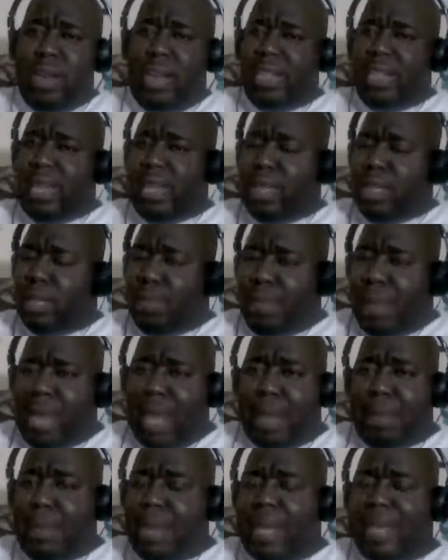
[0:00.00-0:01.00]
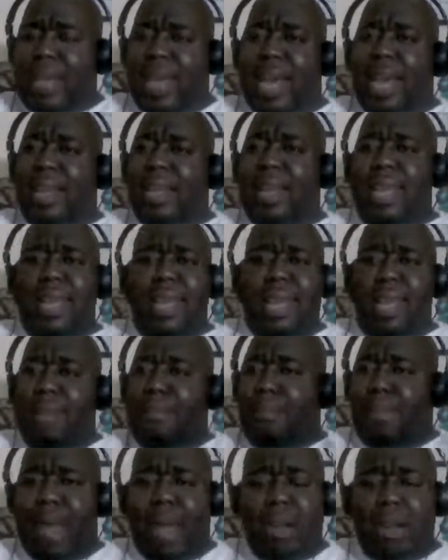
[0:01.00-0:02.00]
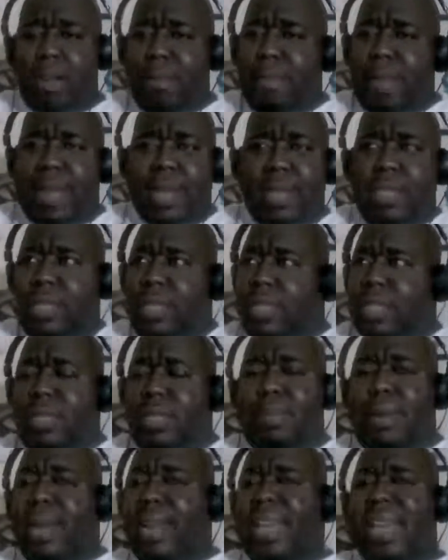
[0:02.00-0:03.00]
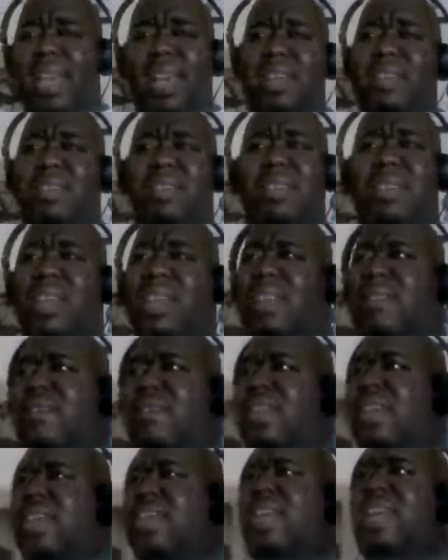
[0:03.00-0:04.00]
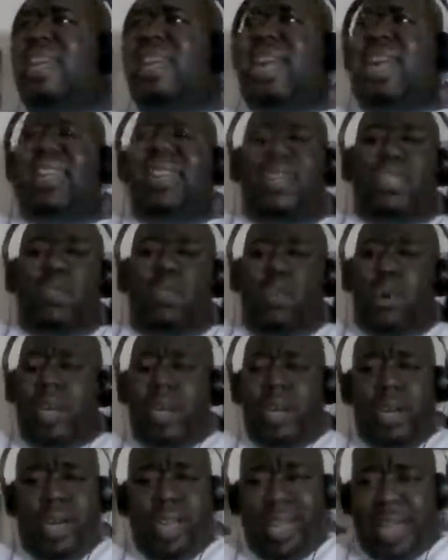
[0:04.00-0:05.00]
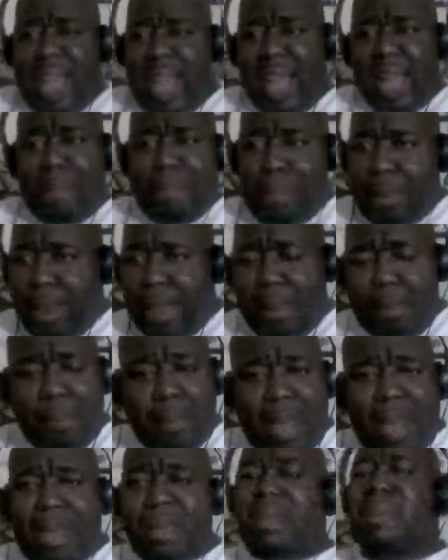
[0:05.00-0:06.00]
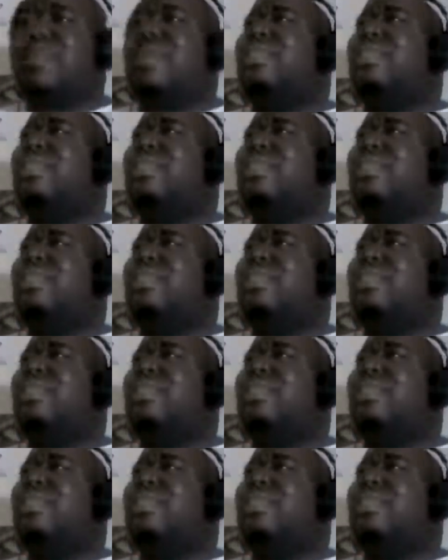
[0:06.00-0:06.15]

I think it's Muhammad Ali, Malcolm X, and somebody else. They got this word God playing Malcolm.